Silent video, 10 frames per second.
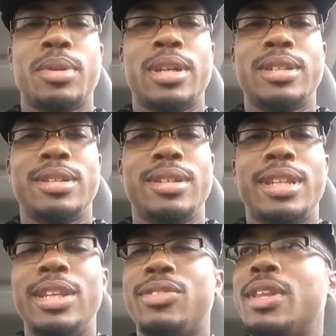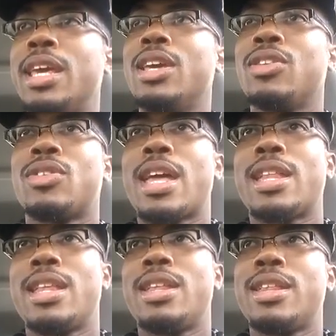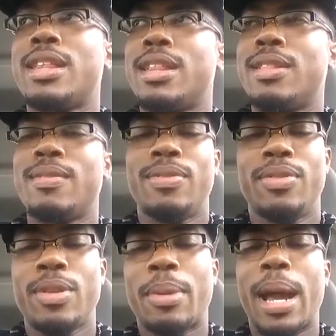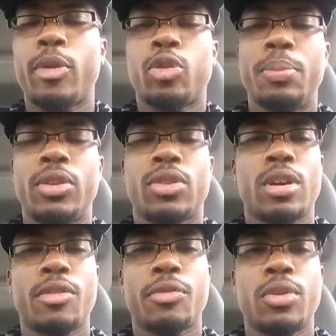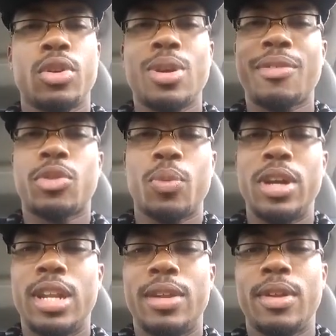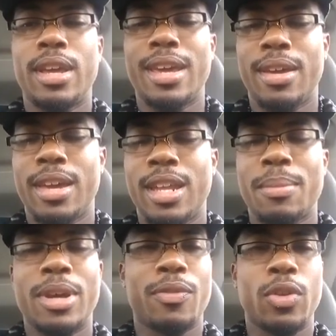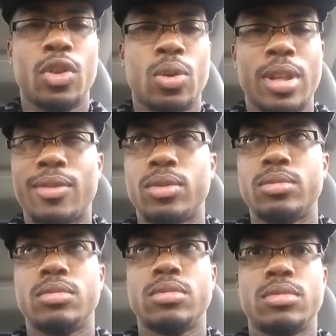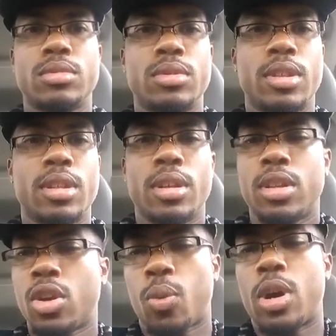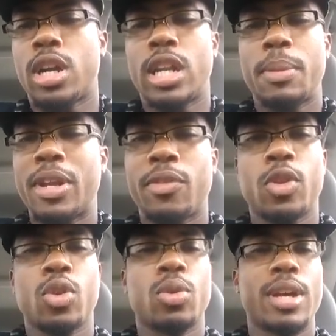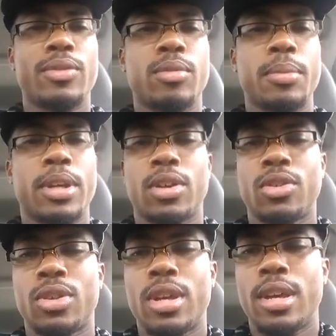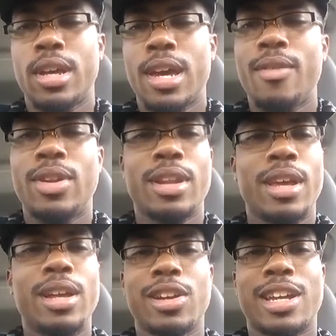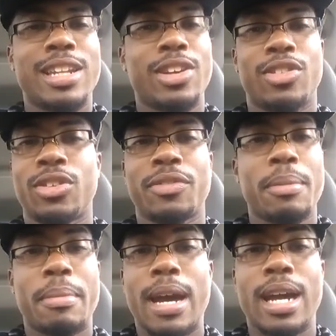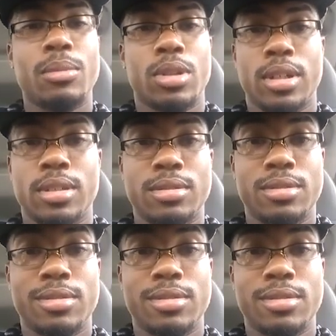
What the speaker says: But these things that the Bible speaks of, you have to read it in a metaphysical level. The Quran in a metaphysical level. Because heaven and hell are conditions of the mind, bro.